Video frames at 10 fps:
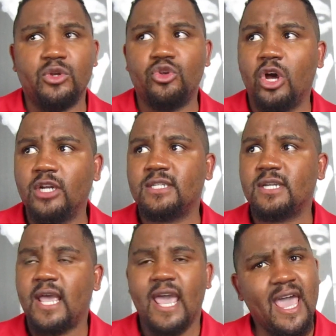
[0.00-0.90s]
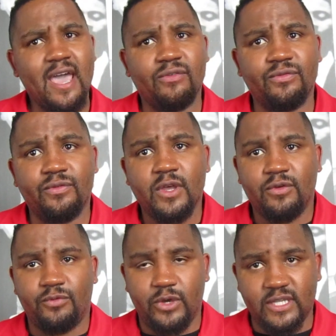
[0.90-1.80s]
not have,
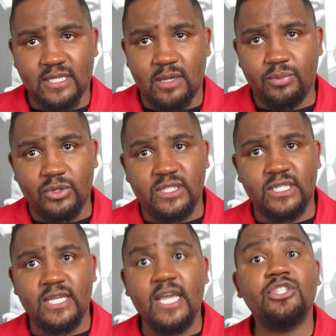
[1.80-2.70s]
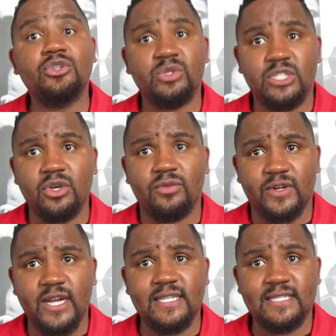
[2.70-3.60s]
for example, the HOD of
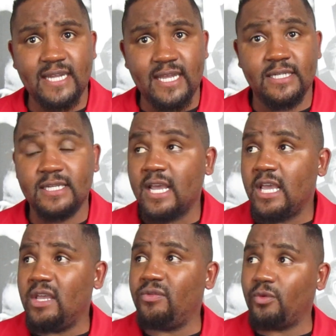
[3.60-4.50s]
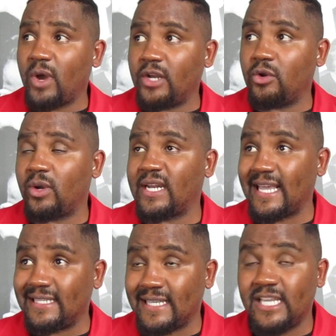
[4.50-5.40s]
real estate, if we're an
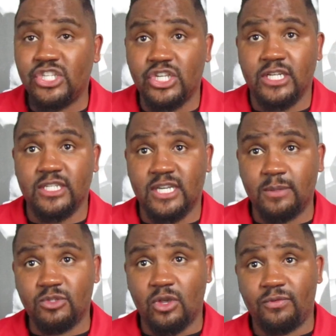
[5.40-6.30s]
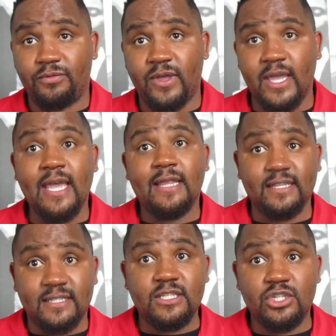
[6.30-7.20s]
organization in terms of the
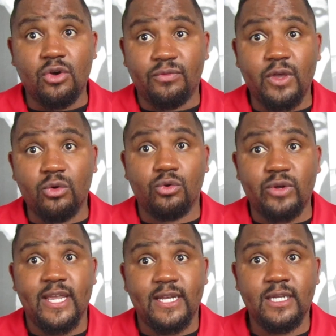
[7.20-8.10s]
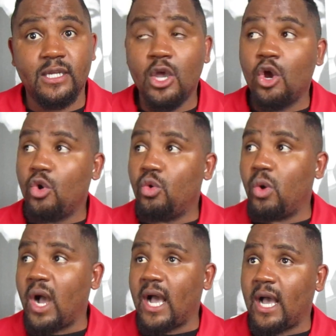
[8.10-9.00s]
city of Ekurhuleni, who
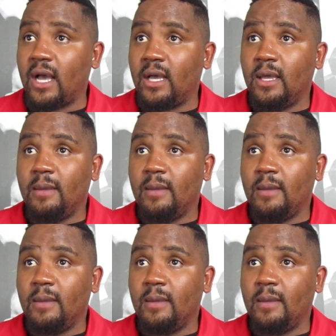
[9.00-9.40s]
are